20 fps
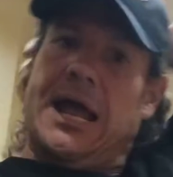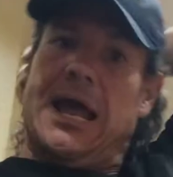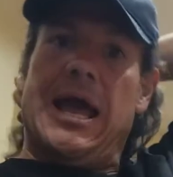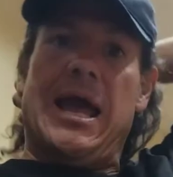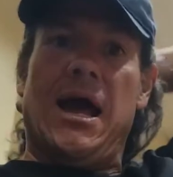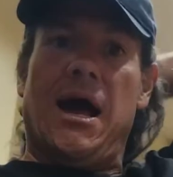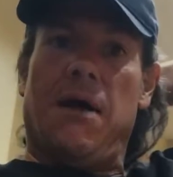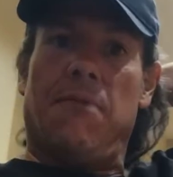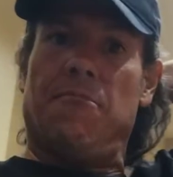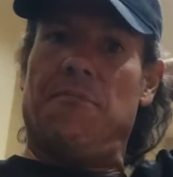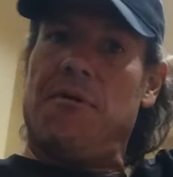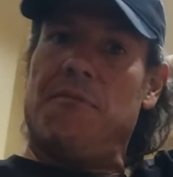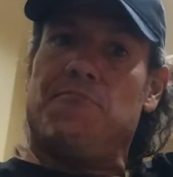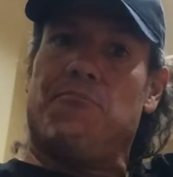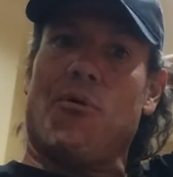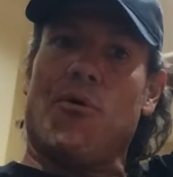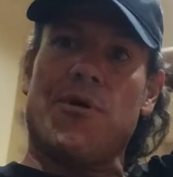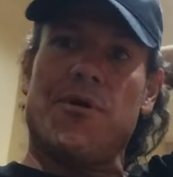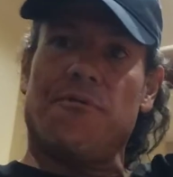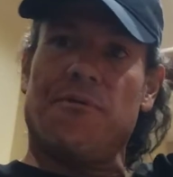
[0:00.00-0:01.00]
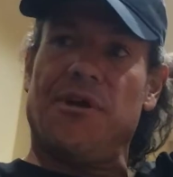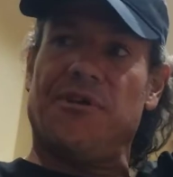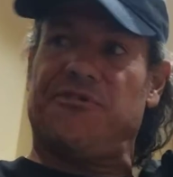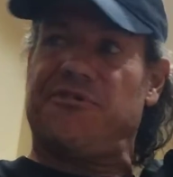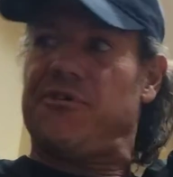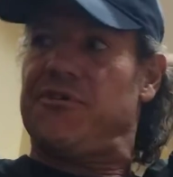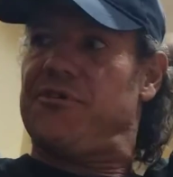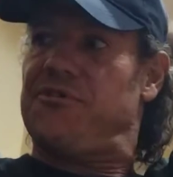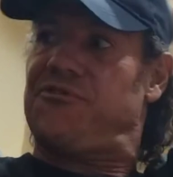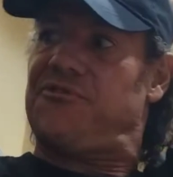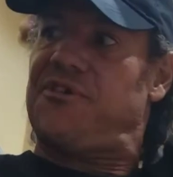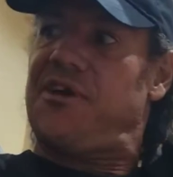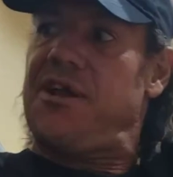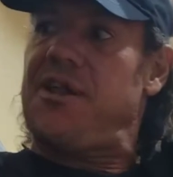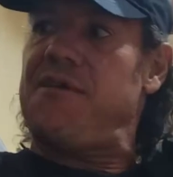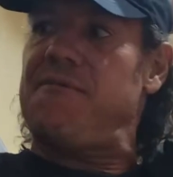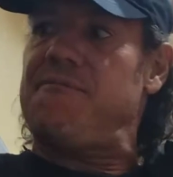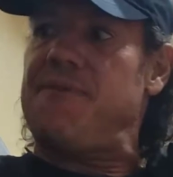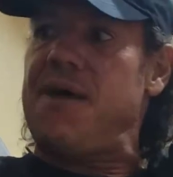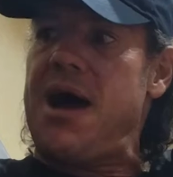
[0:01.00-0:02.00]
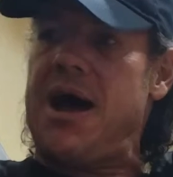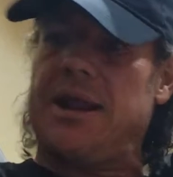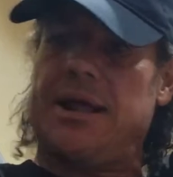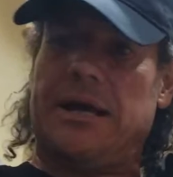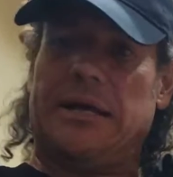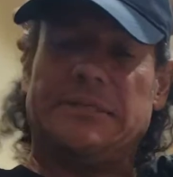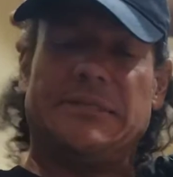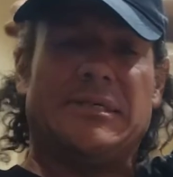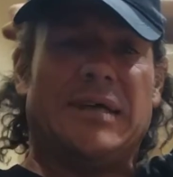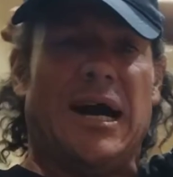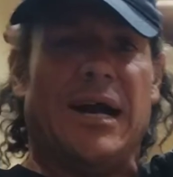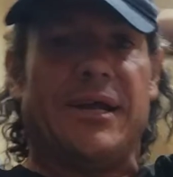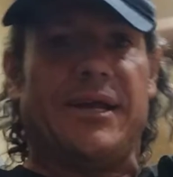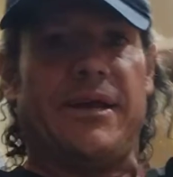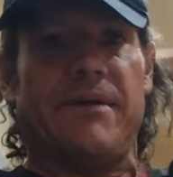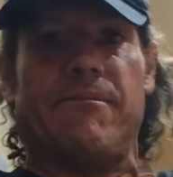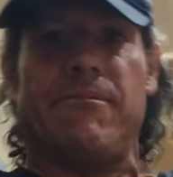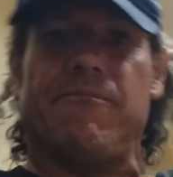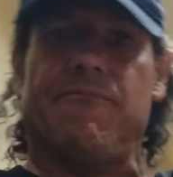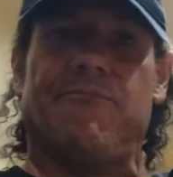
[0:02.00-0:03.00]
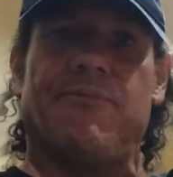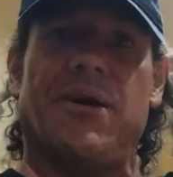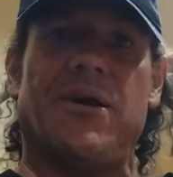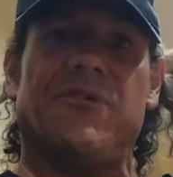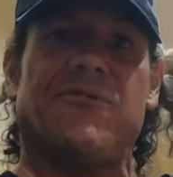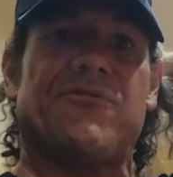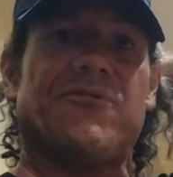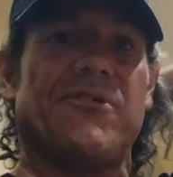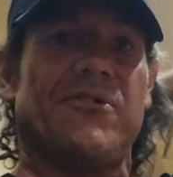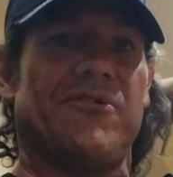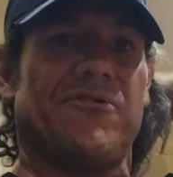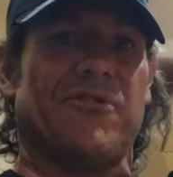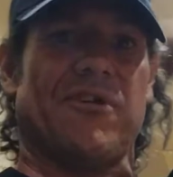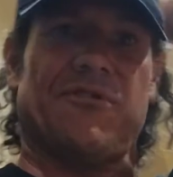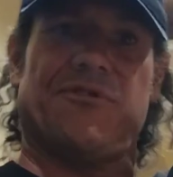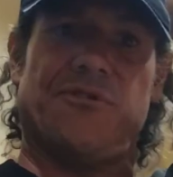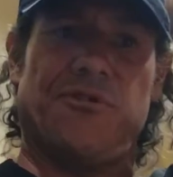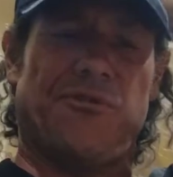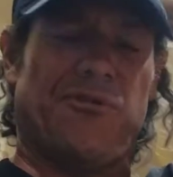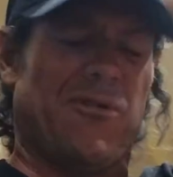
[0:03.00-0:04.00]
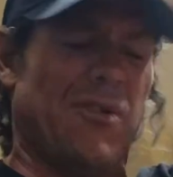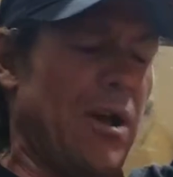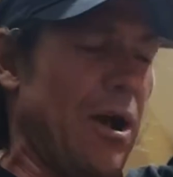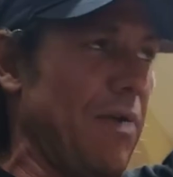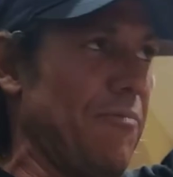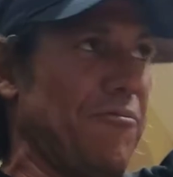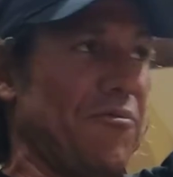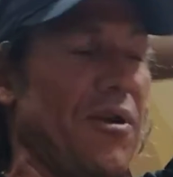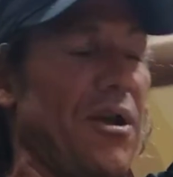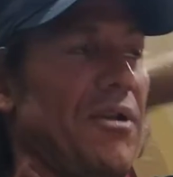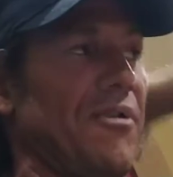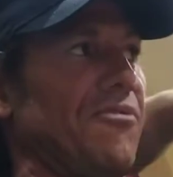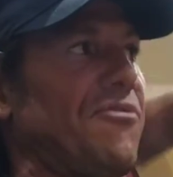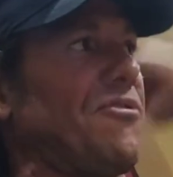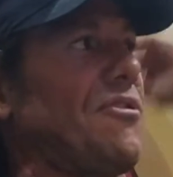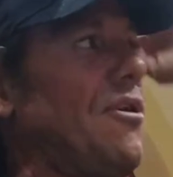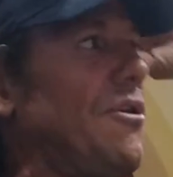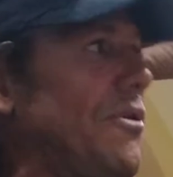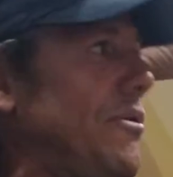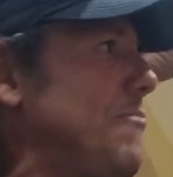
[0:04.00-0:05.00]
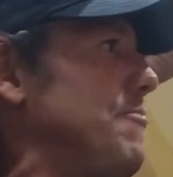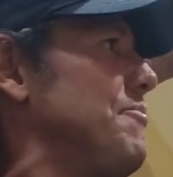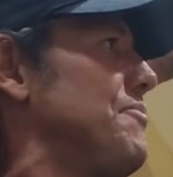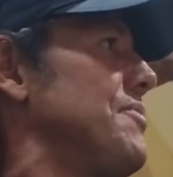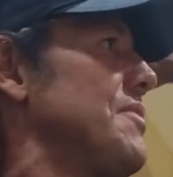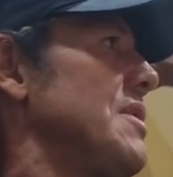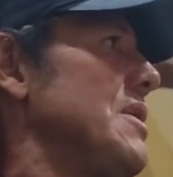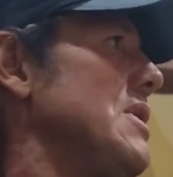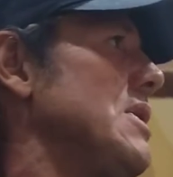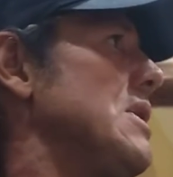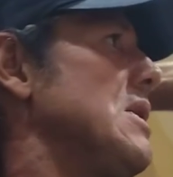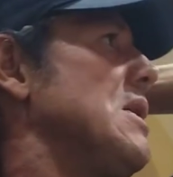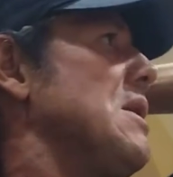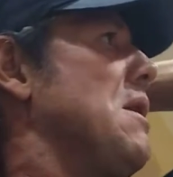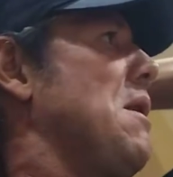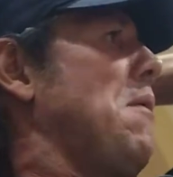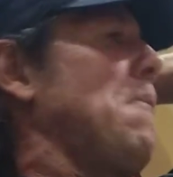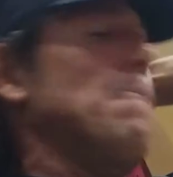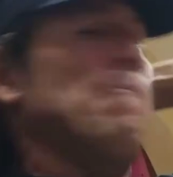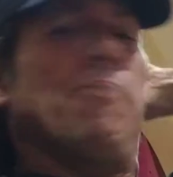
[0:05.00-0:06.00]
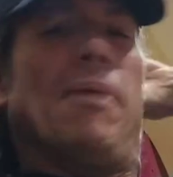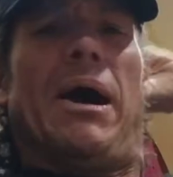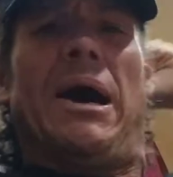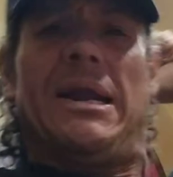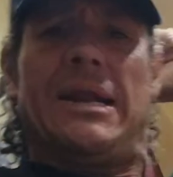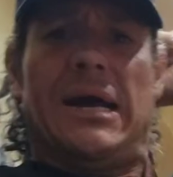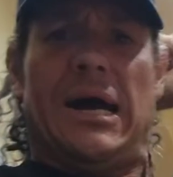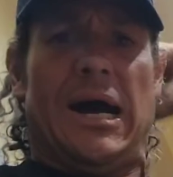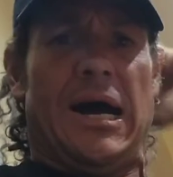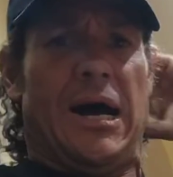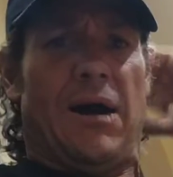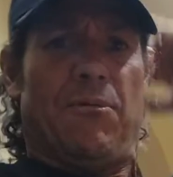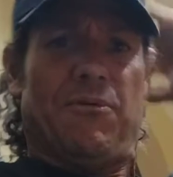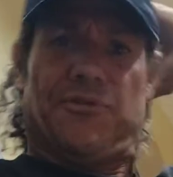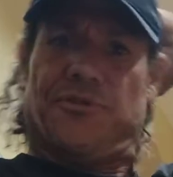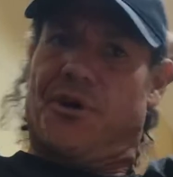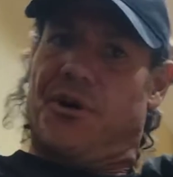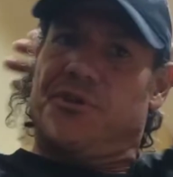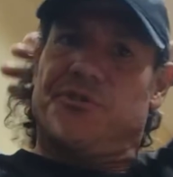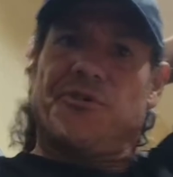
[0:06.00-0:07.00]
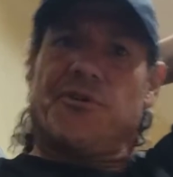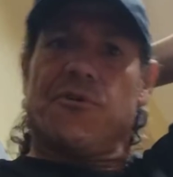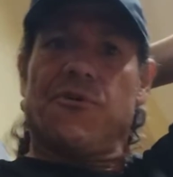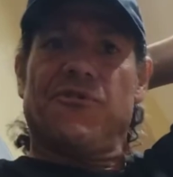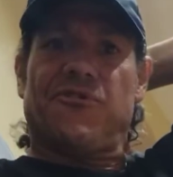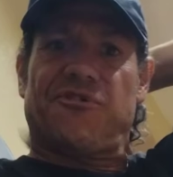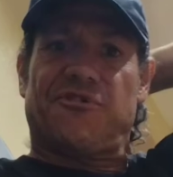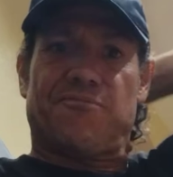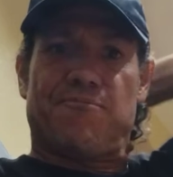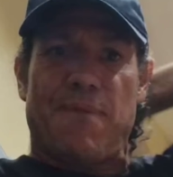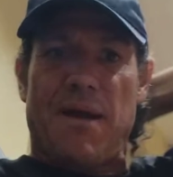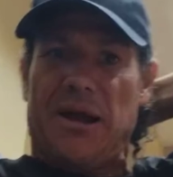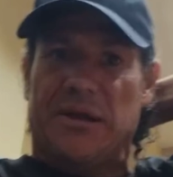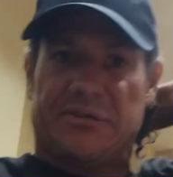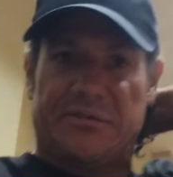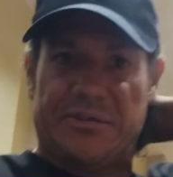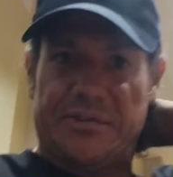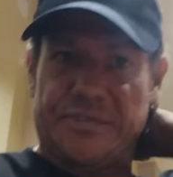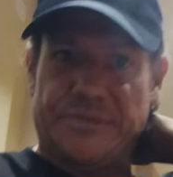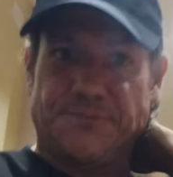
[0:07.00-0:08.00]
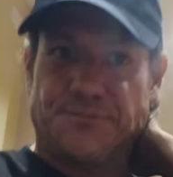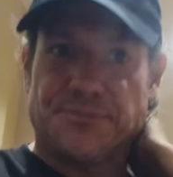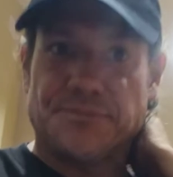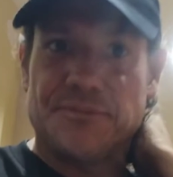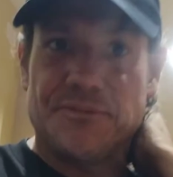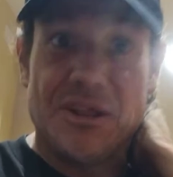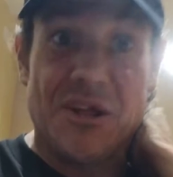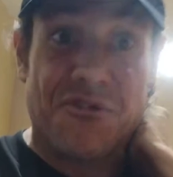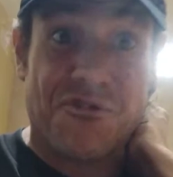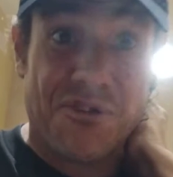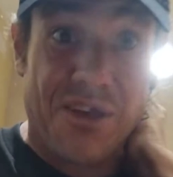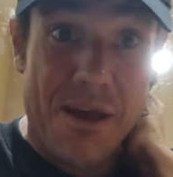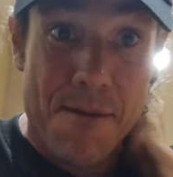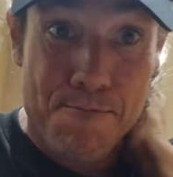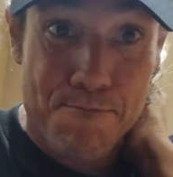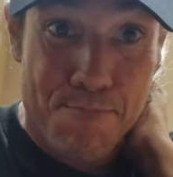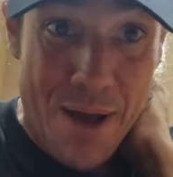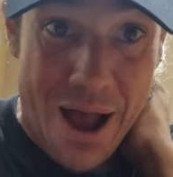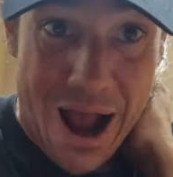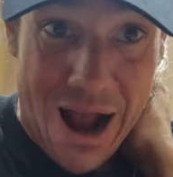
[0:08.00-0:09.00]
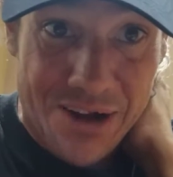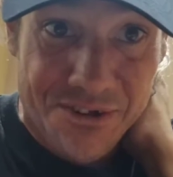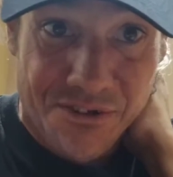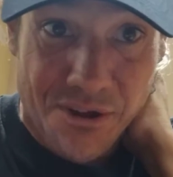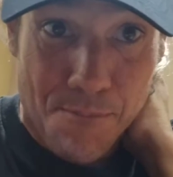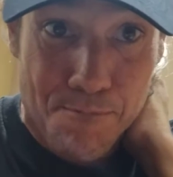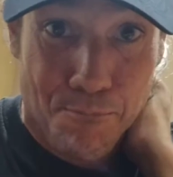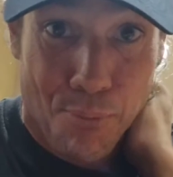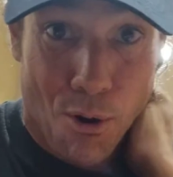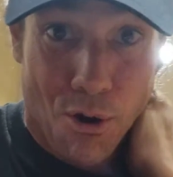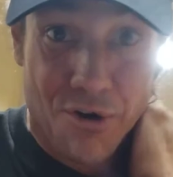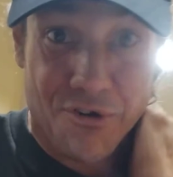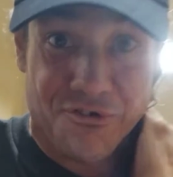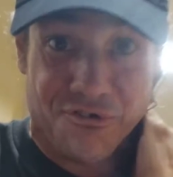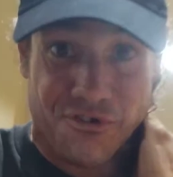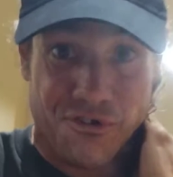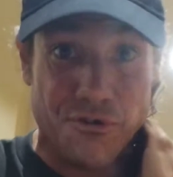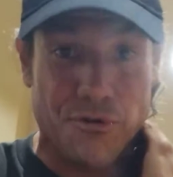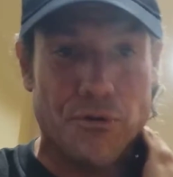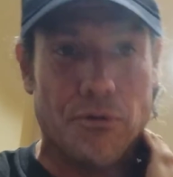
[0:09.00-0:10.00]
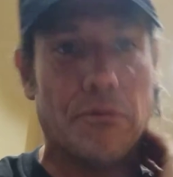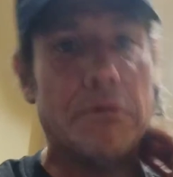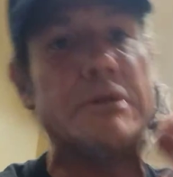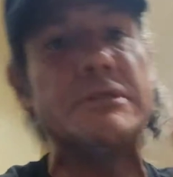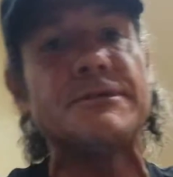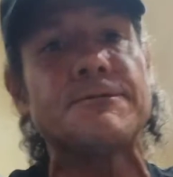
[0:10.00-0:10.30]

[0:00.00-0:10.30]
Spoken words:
I'm born and raised here in the state of Nevada. I give inventions. I'm trying to sell them. But with all due respect, let's get back to part two